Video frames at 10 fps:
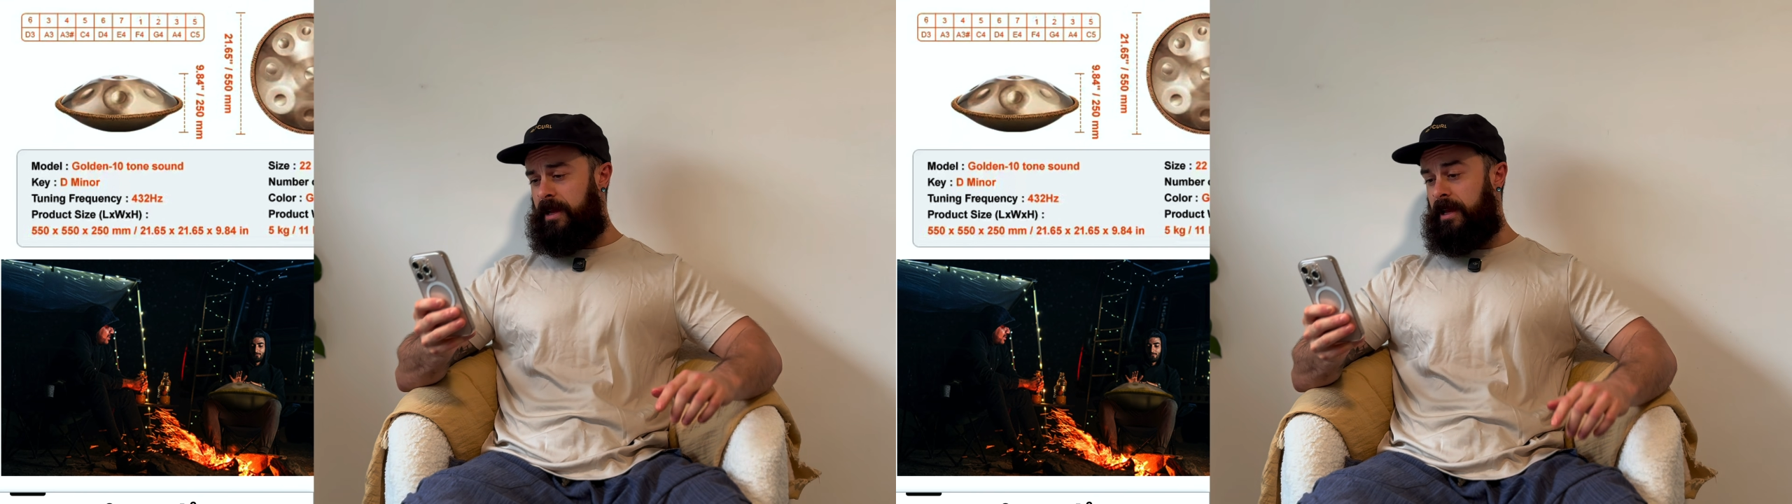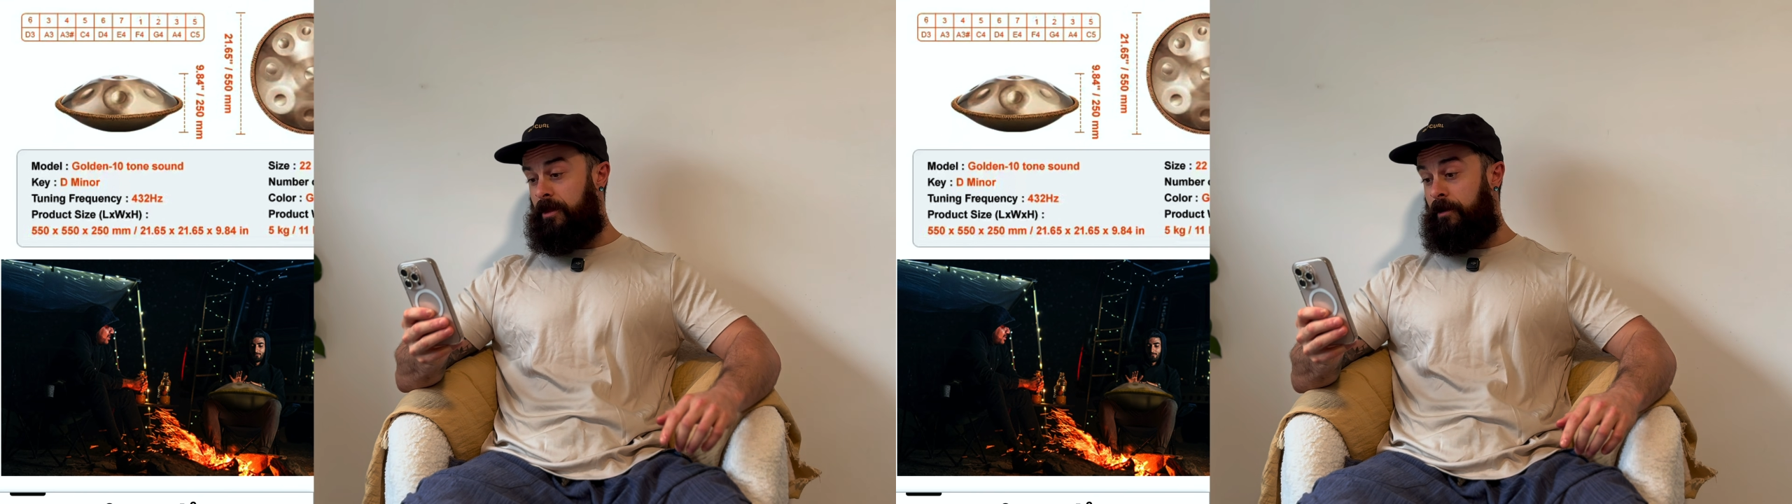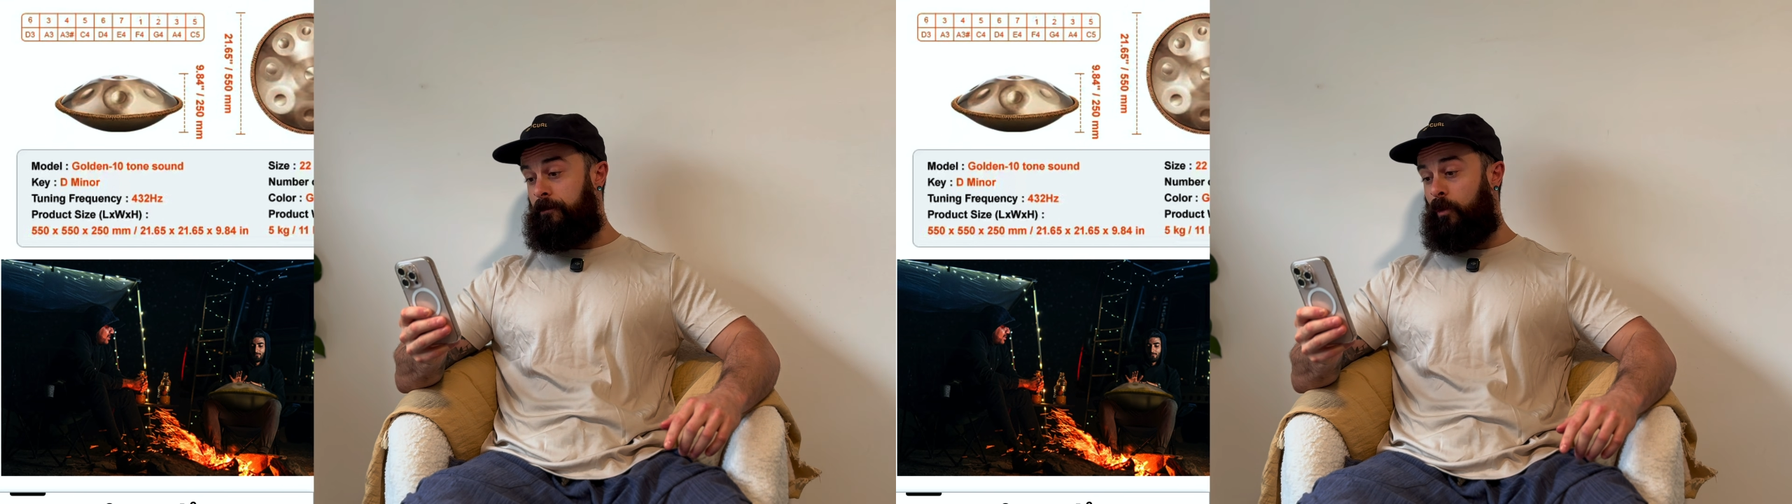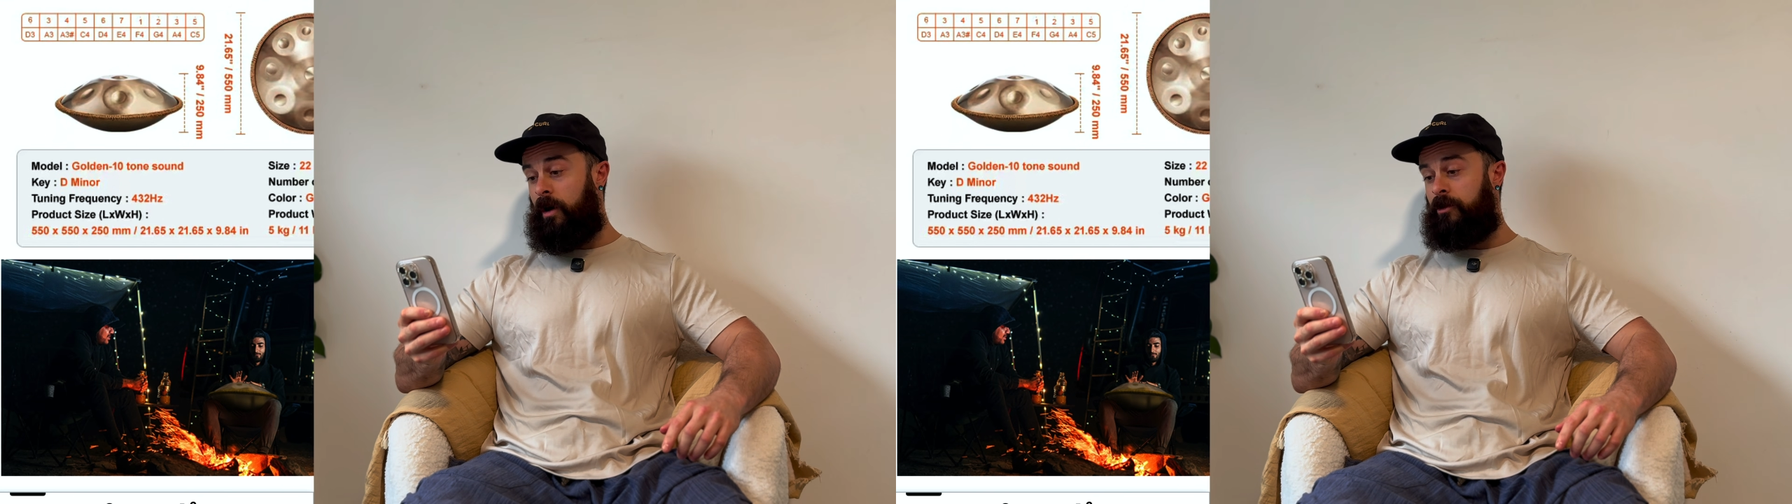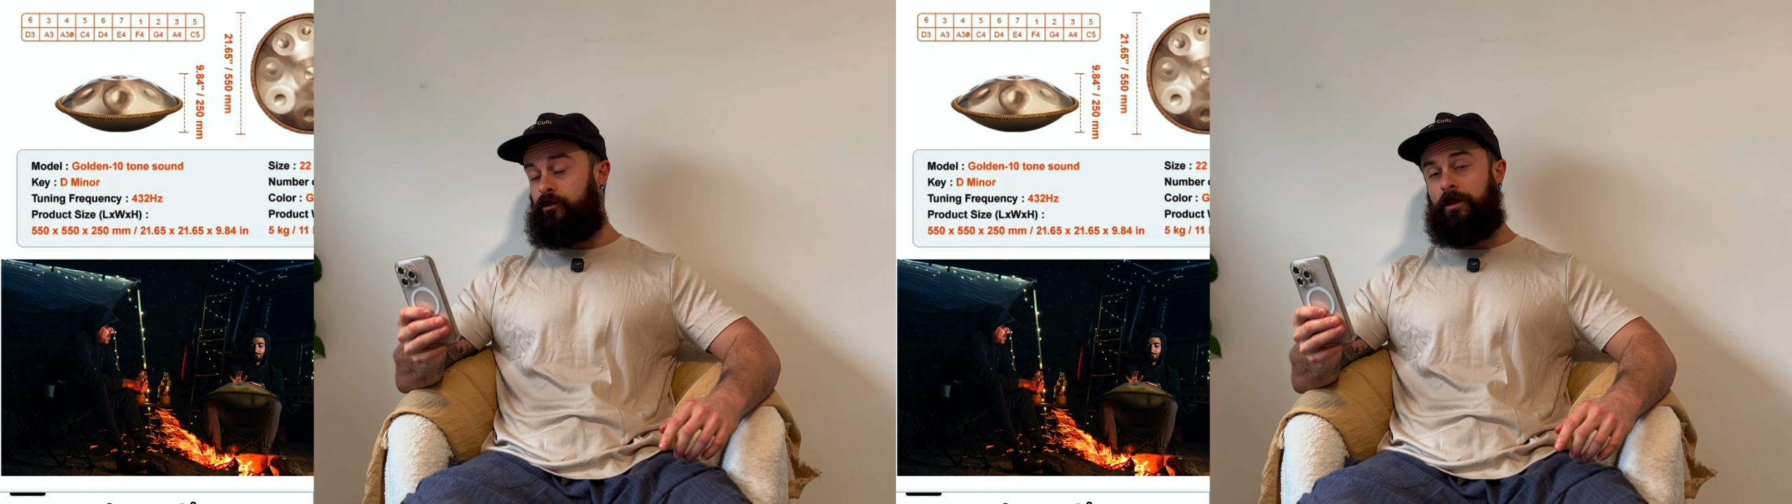either
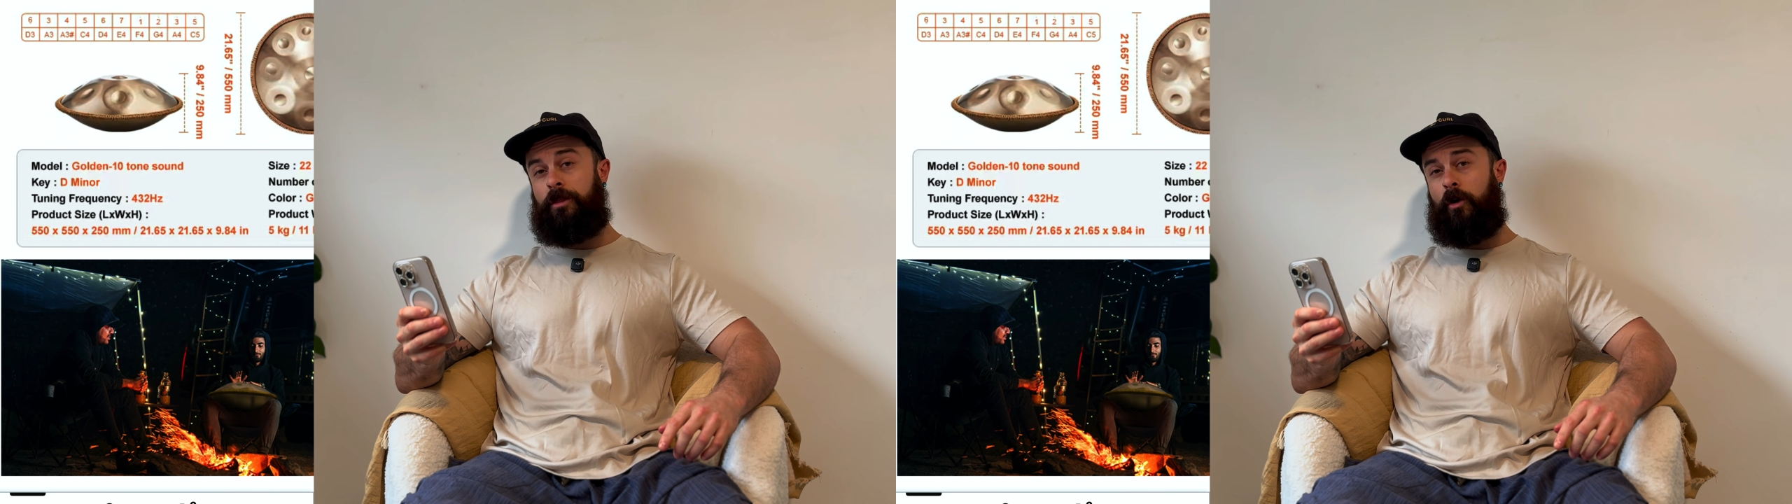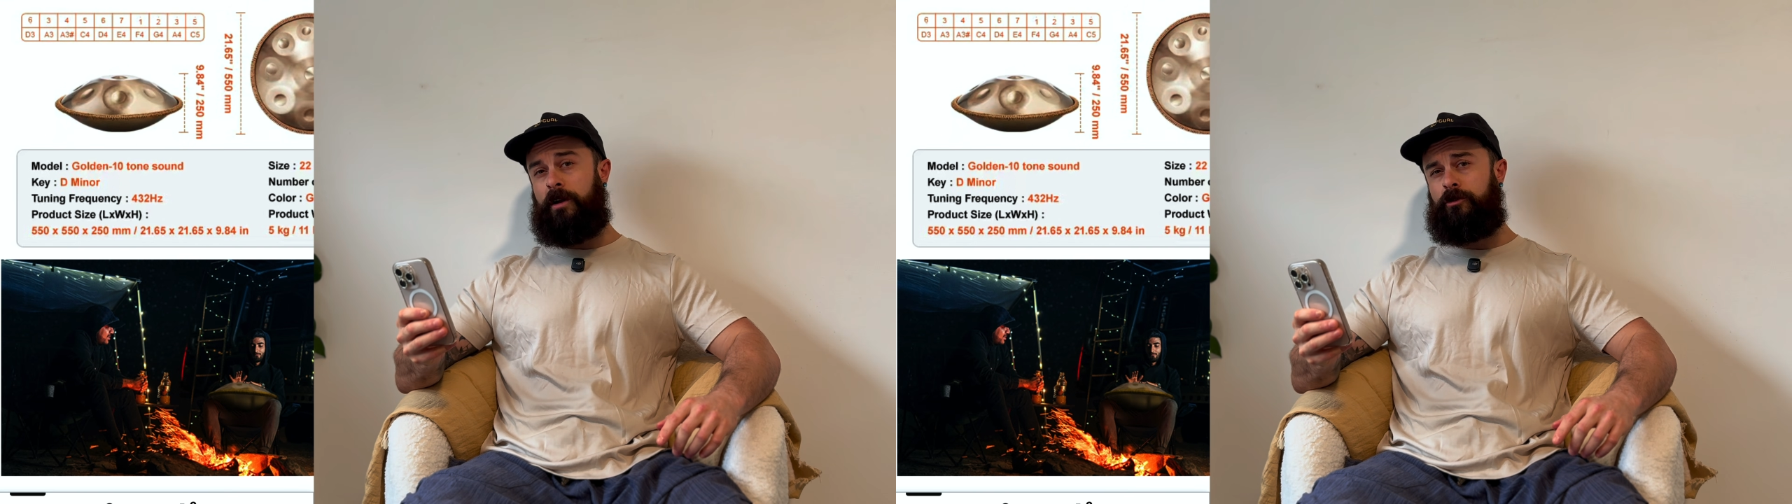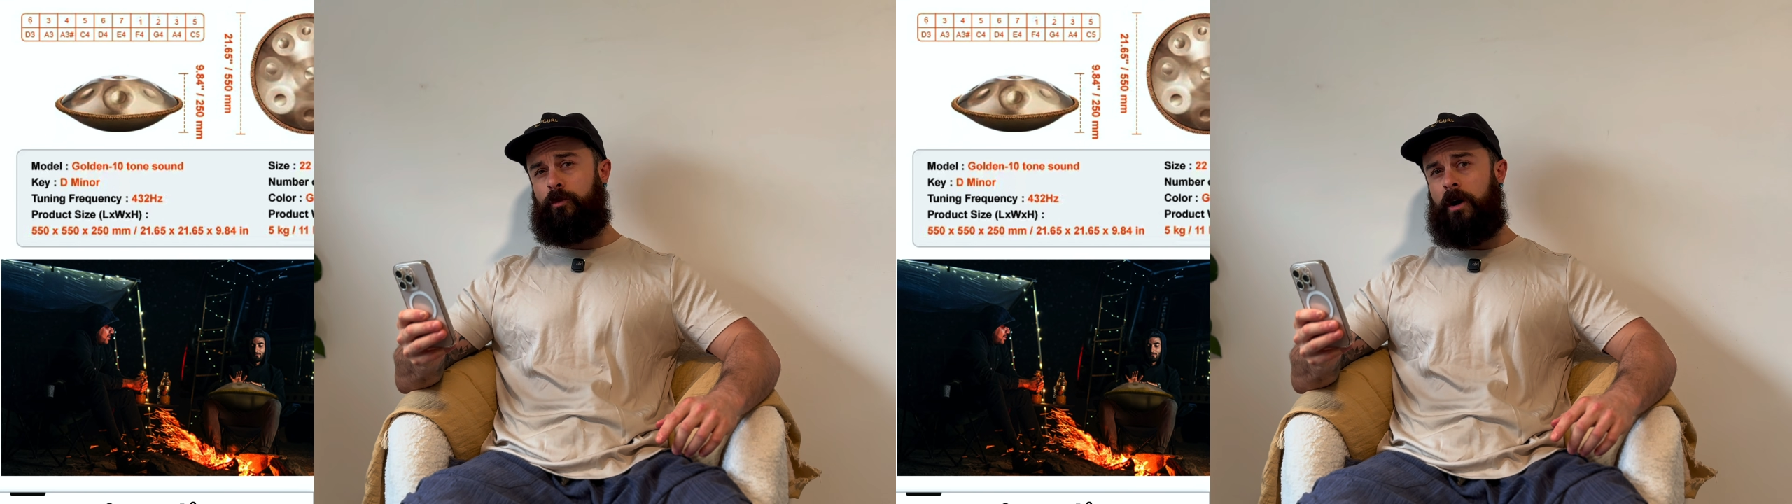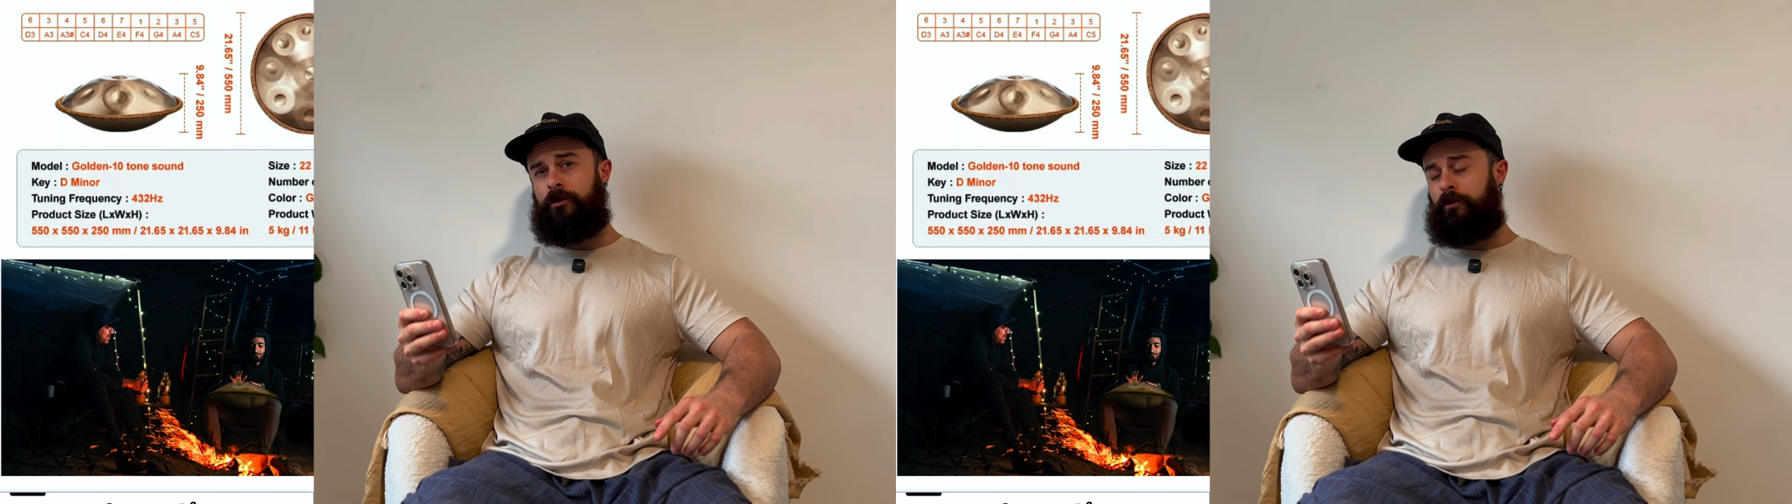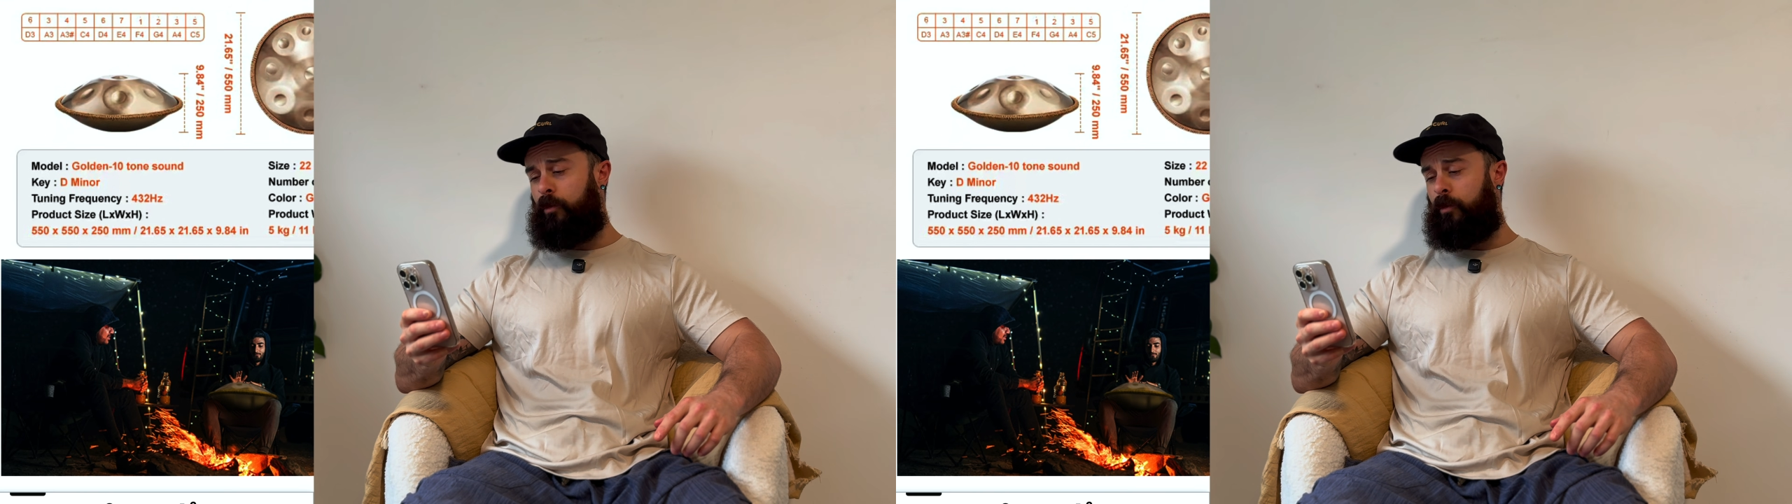432 hertz or